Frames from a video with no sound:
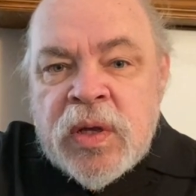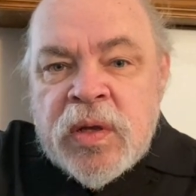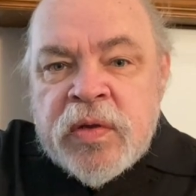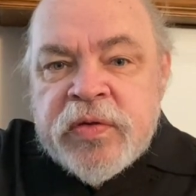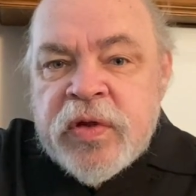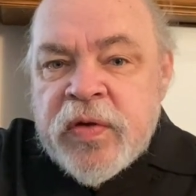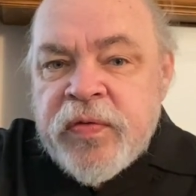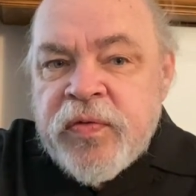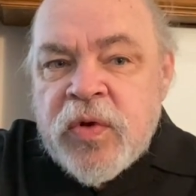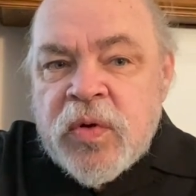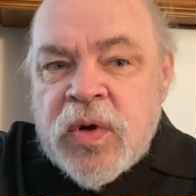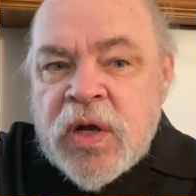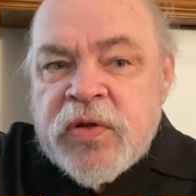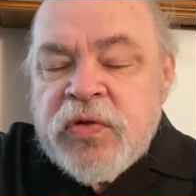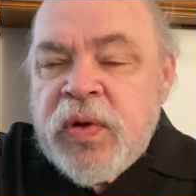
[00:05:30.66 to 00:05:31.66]
suffer
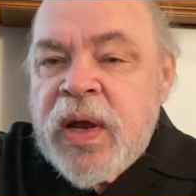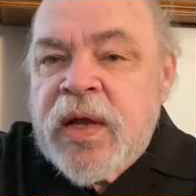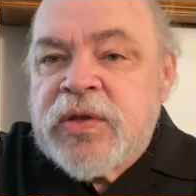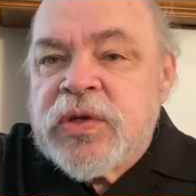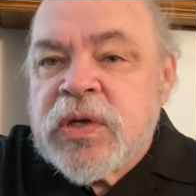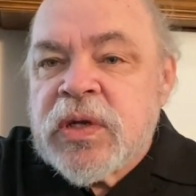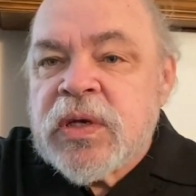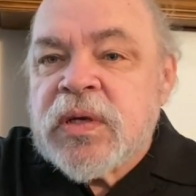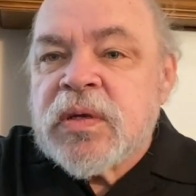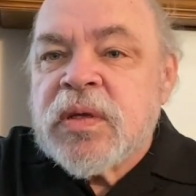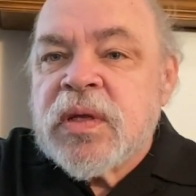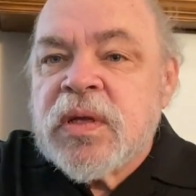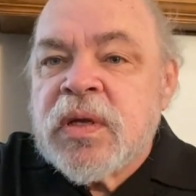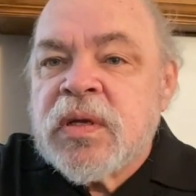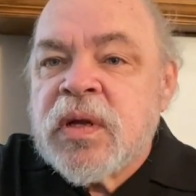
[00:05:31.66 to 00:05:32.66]
a tragedy
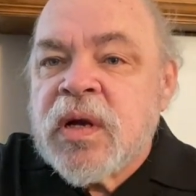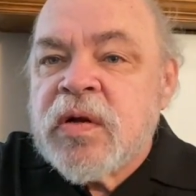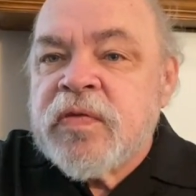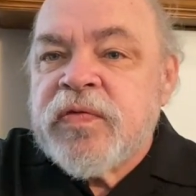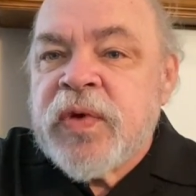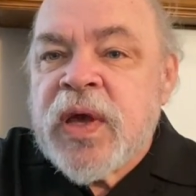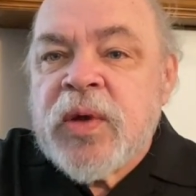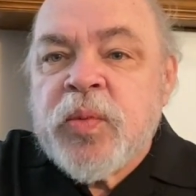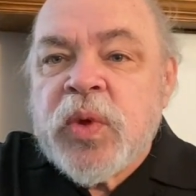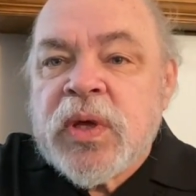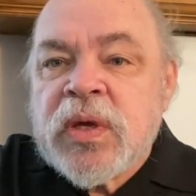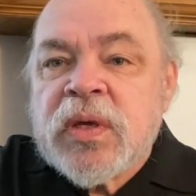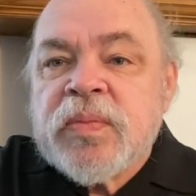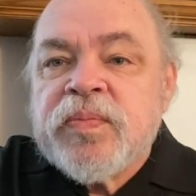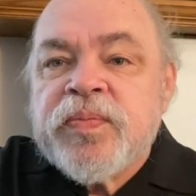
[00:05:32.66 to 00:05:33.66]
in our
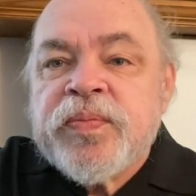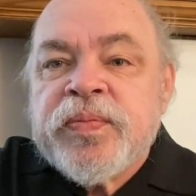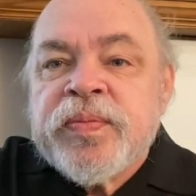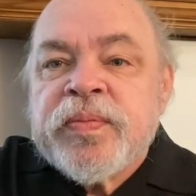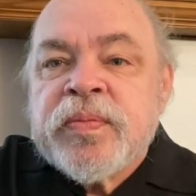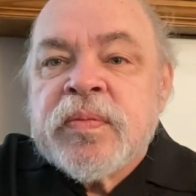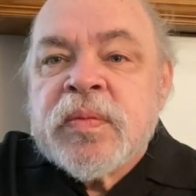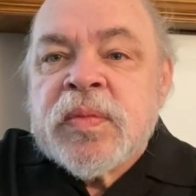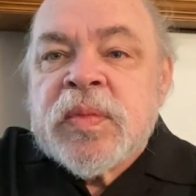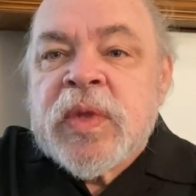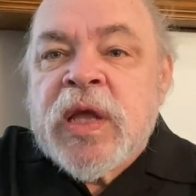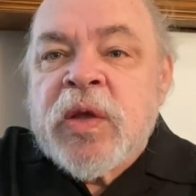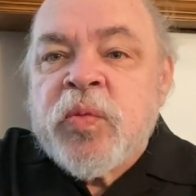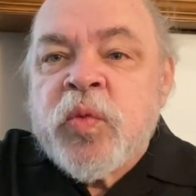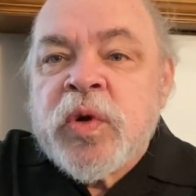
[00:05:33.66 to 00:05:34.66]
family,
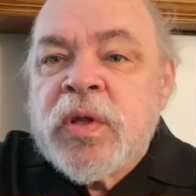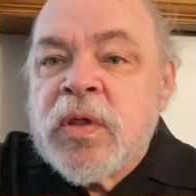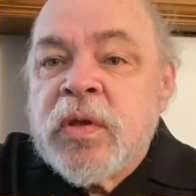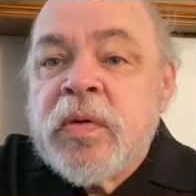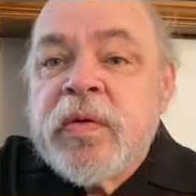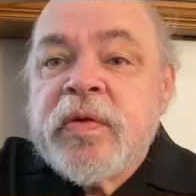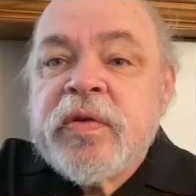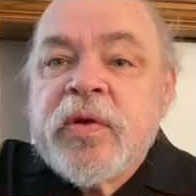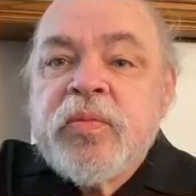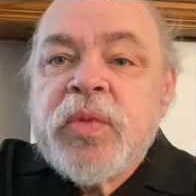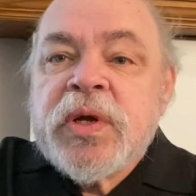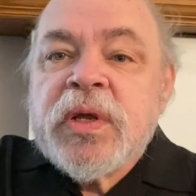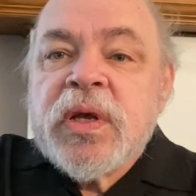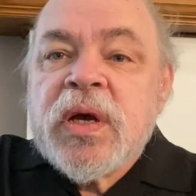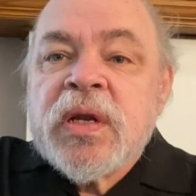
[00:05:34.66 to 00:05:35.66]
and we lose
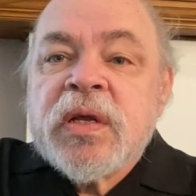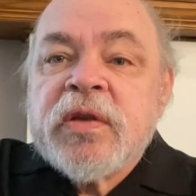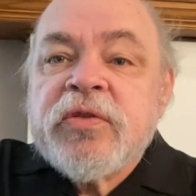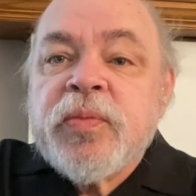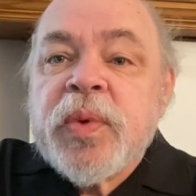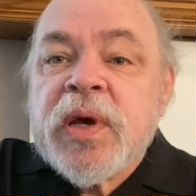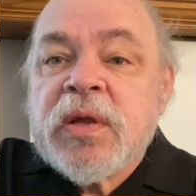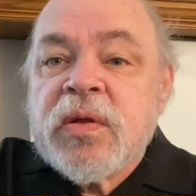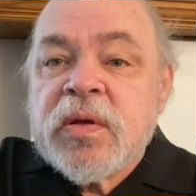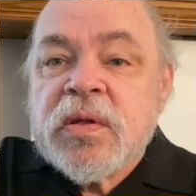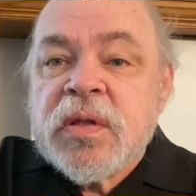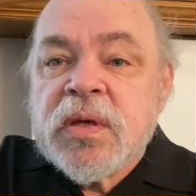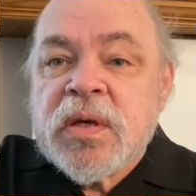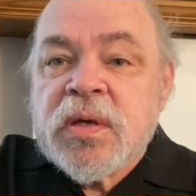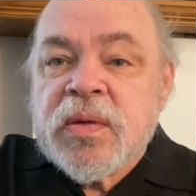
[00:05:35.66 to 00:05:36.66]
somebody
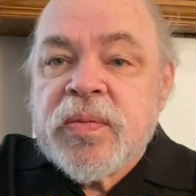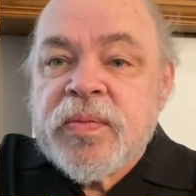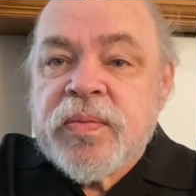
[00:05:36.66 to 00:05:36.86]
unexpectedly.